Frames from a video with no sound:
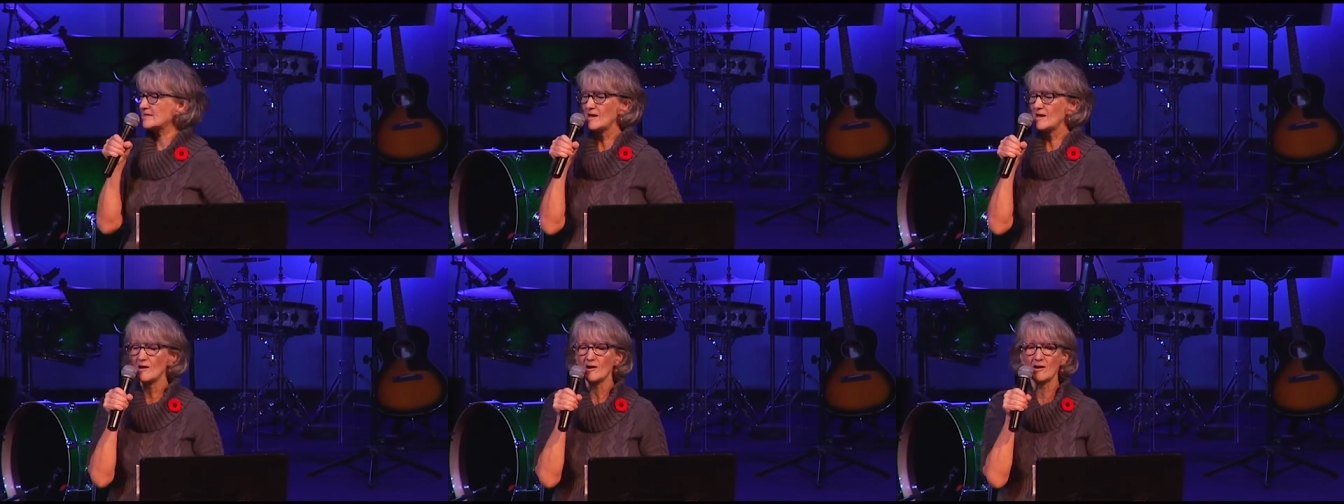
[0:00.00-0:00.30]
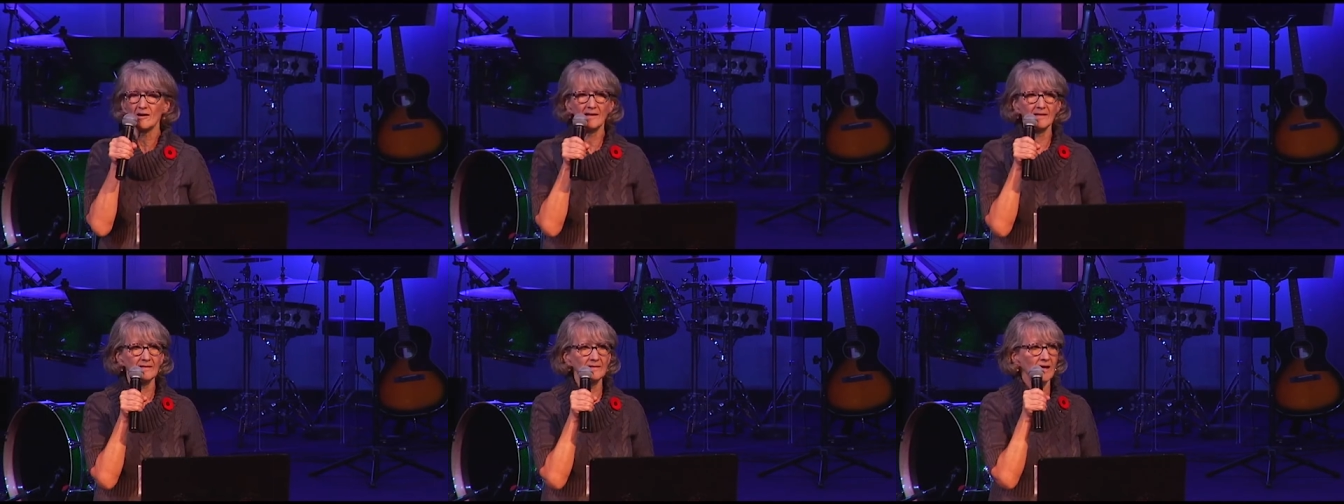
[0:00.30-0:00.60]

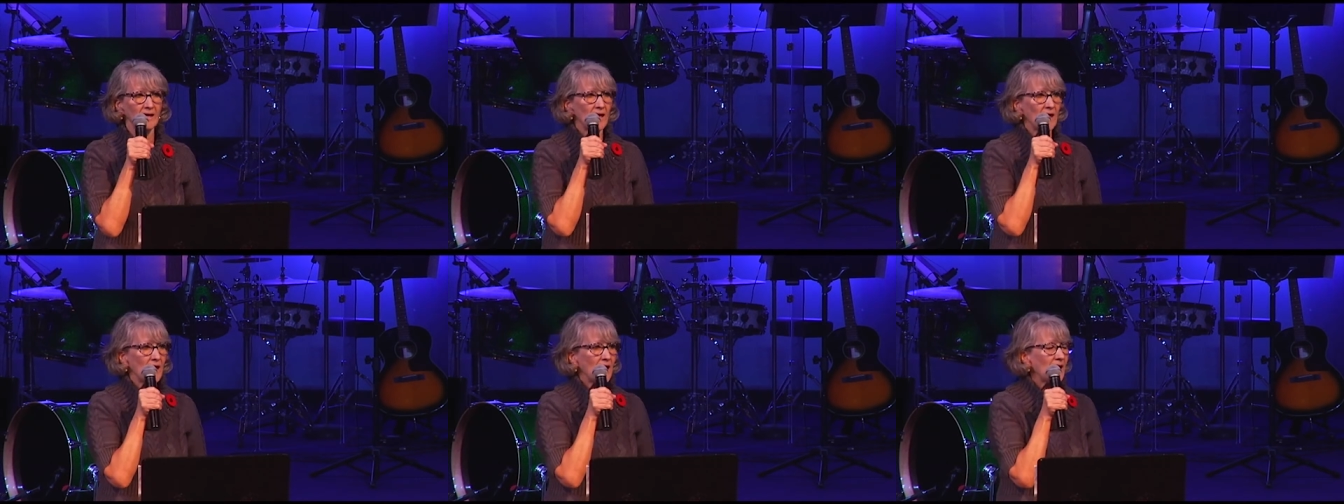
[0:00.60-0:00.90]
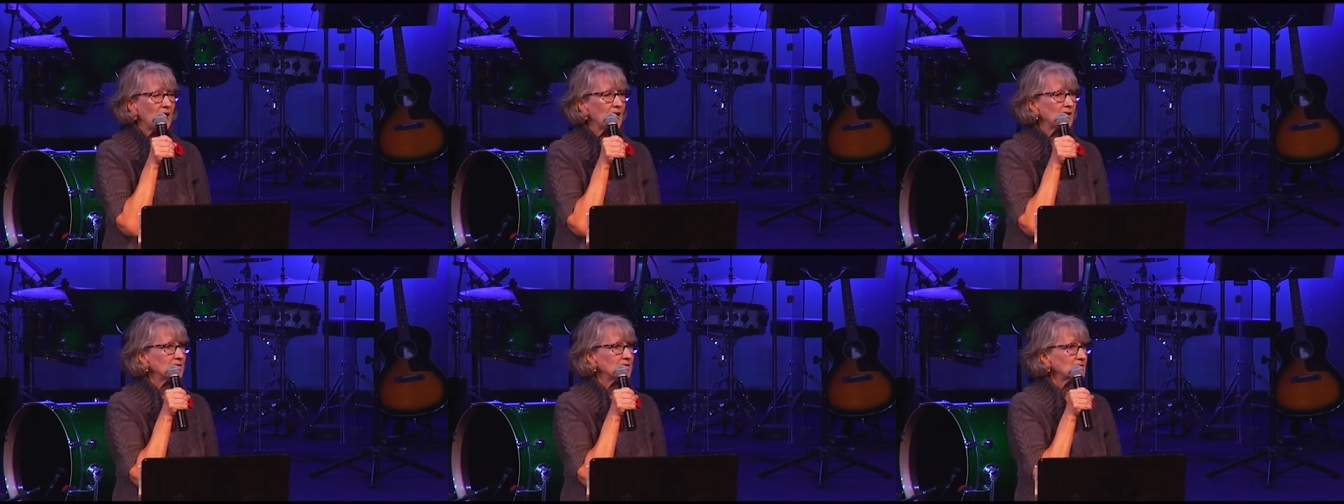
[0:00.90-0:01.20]
there,
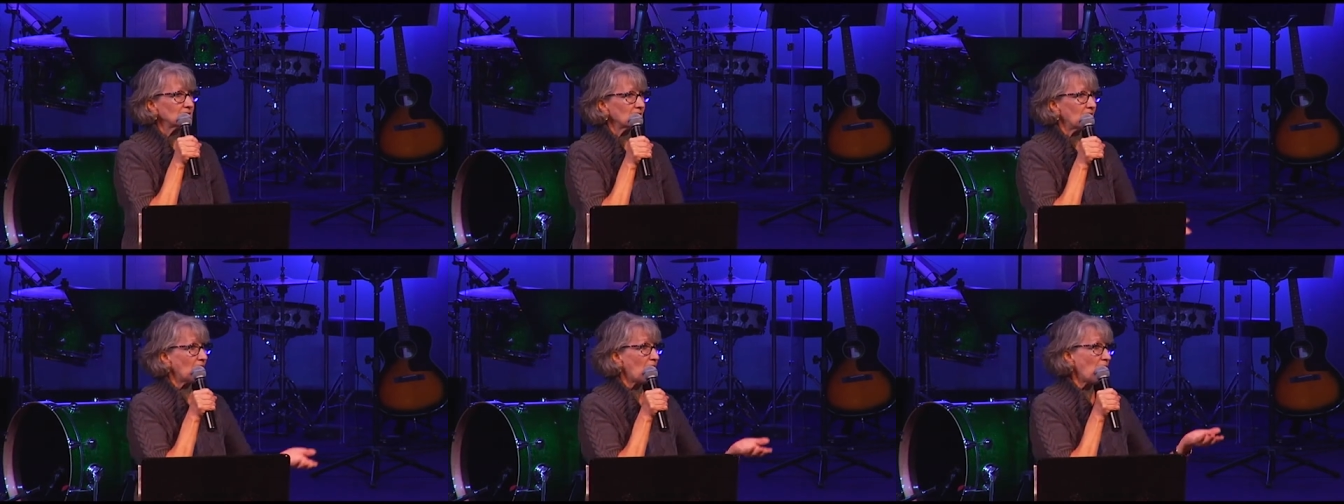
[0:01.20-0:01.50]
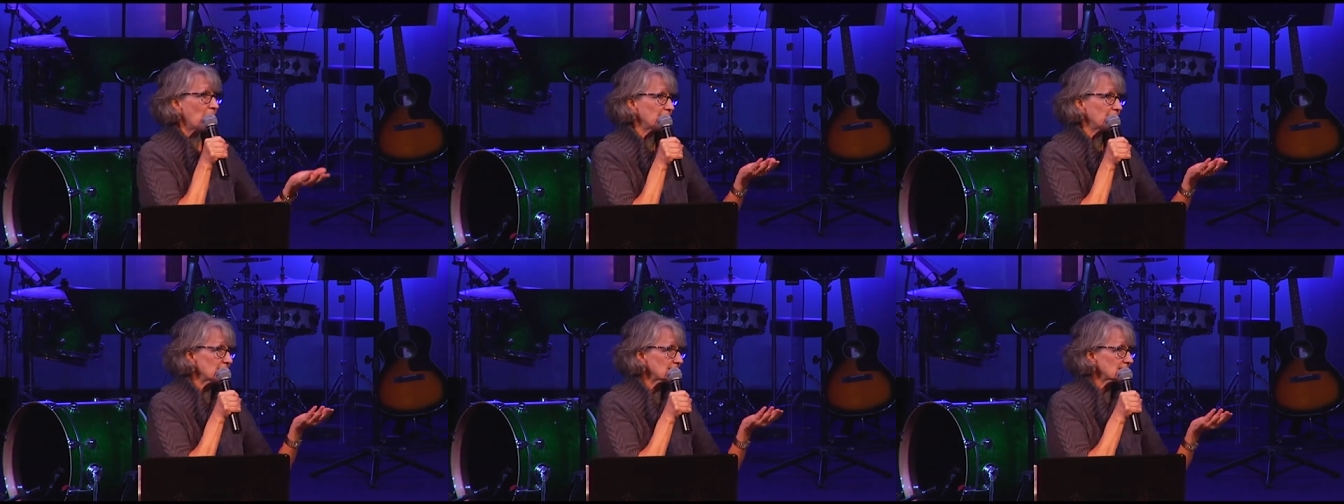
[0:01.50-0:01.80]
and
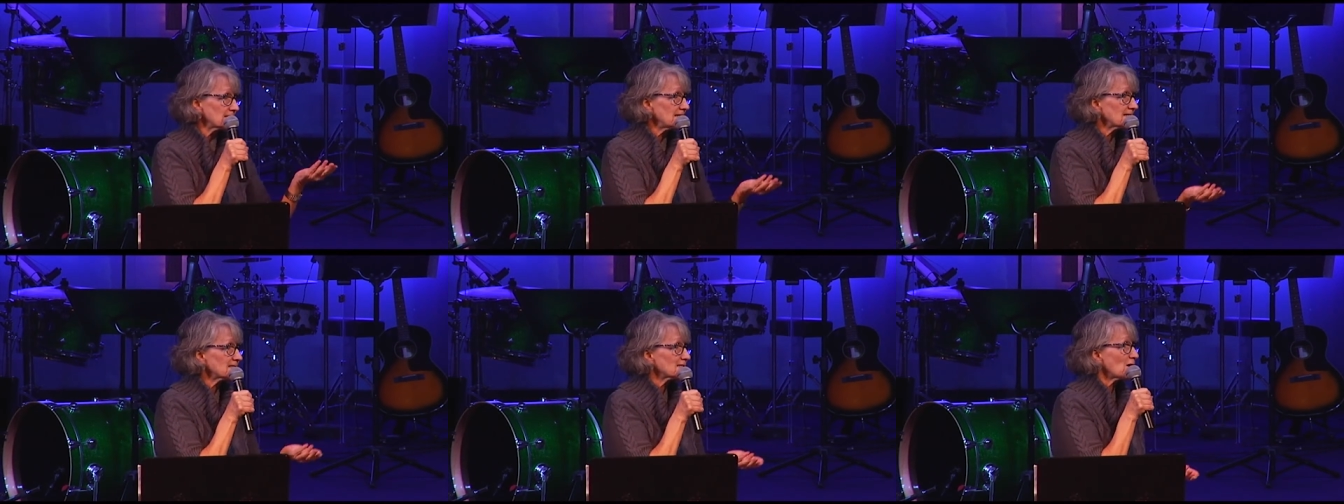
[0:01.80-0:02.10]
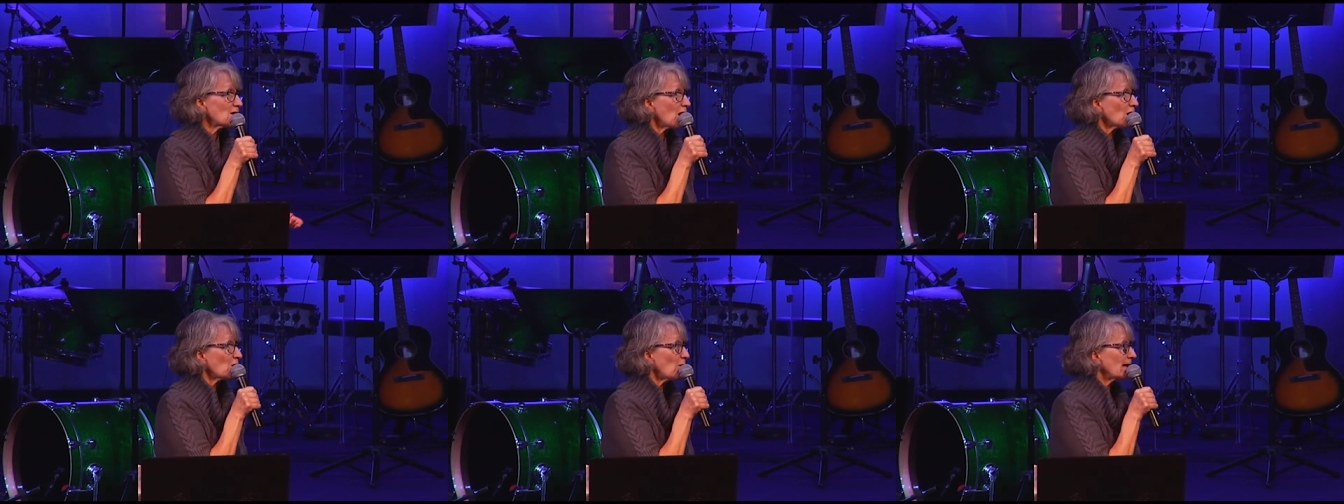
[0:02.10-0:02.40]
obviously it's
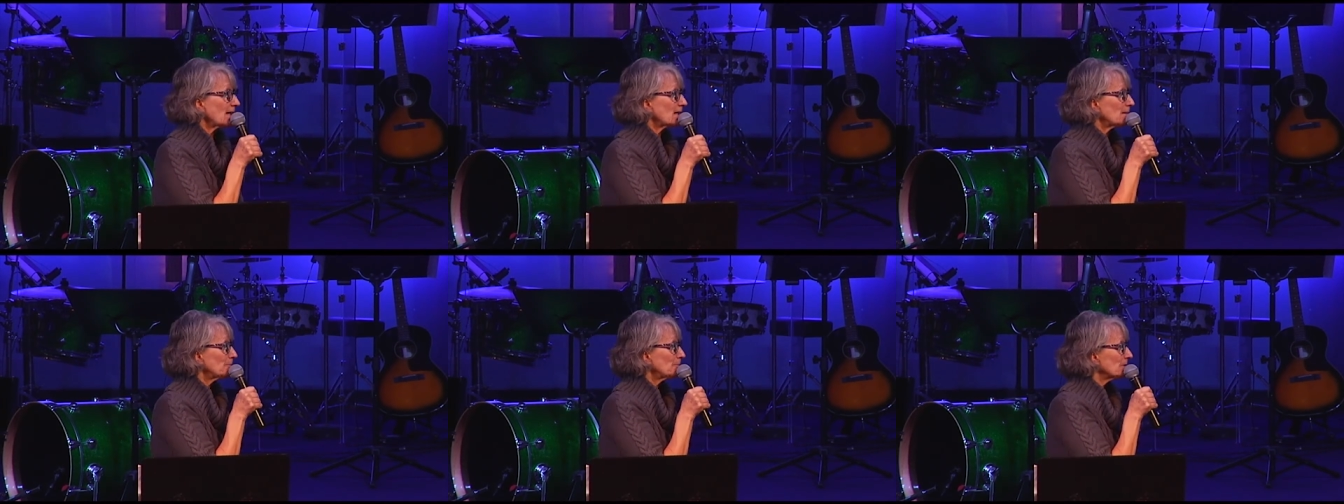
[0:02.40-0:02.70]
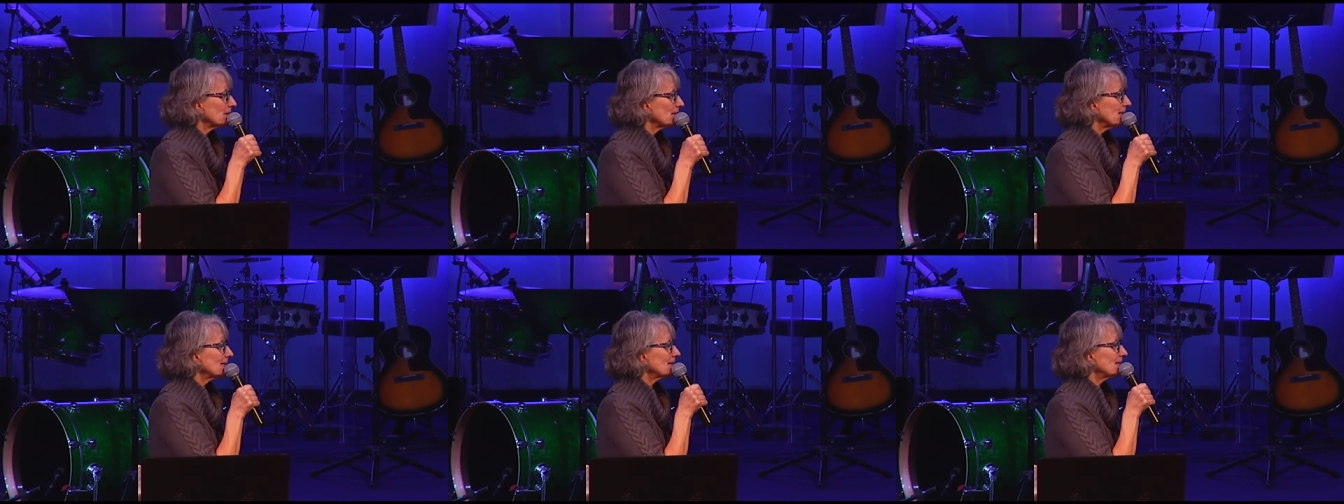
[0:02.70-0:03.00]
not quite
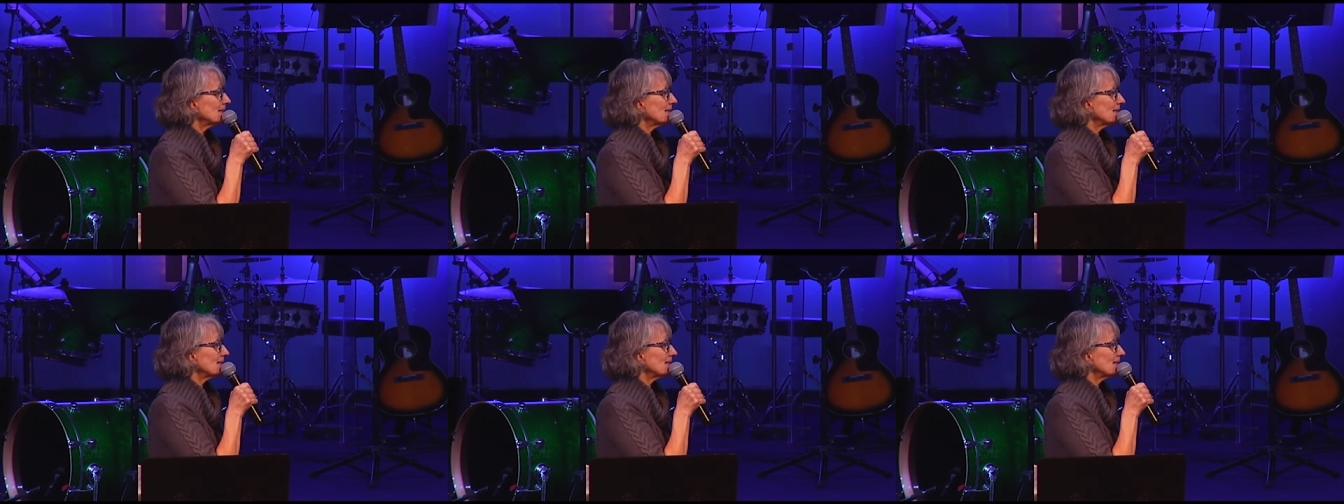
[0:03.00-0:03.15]
completed.